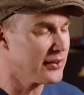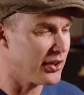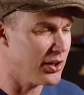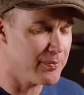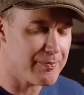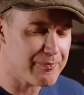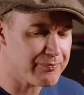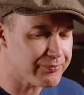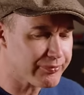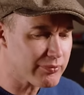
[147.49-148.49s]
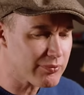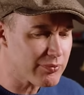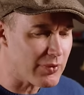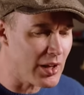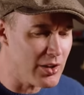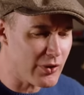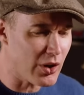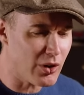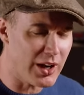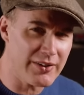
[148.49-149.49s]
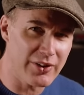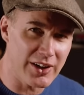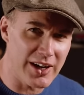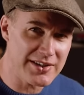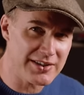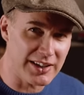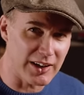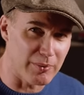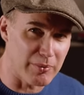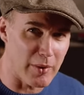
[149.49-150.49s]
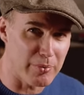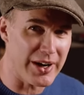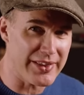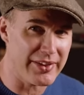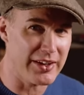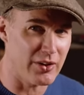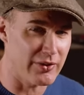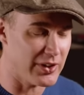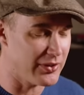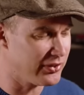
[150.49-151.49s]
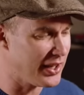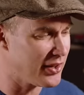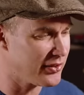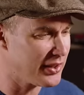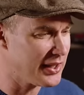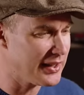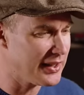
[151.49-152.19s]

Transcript: So you've got kind of a nice little breadth here of sounds.